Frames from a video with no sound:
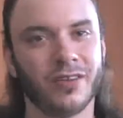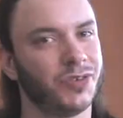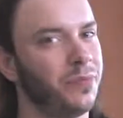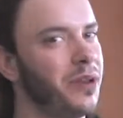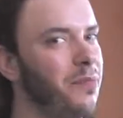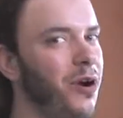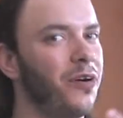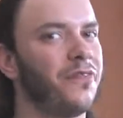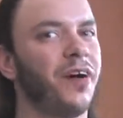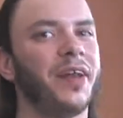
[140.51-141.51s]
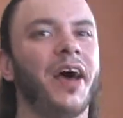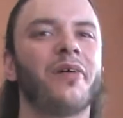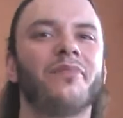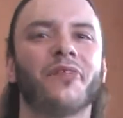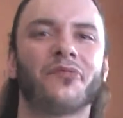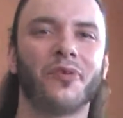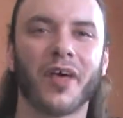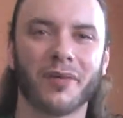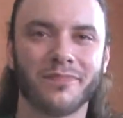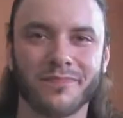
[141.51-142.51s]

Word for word: Join me tomorrow and find out. I'll see you then.